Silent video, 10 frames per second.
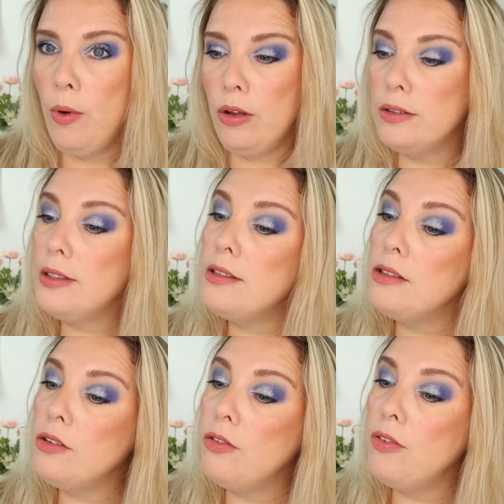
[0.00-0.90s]
well, this
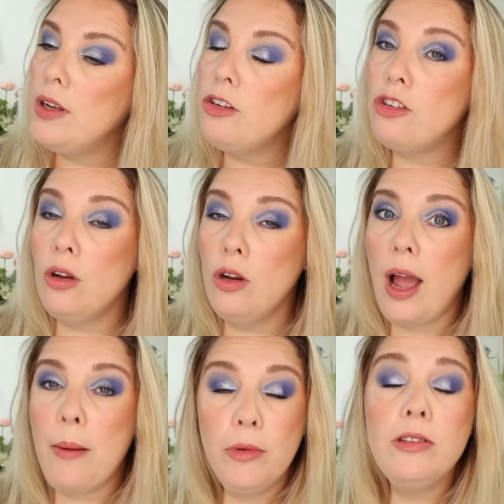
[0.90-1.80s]
is the finished look.
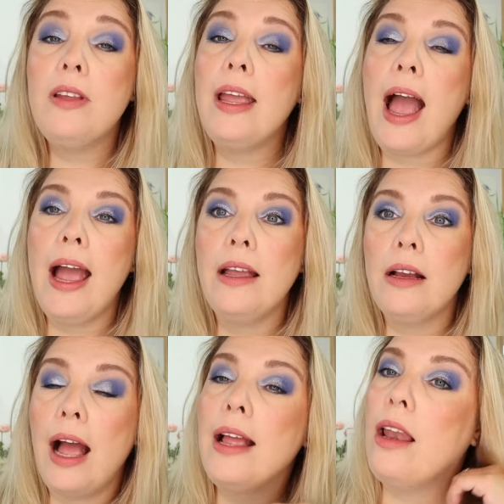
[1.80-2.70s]
I must say, I
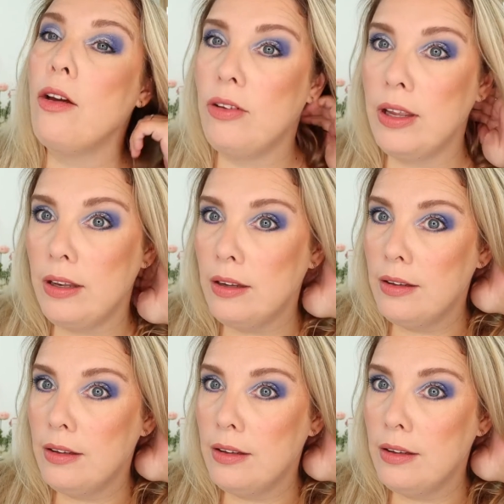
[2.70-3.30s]
love it.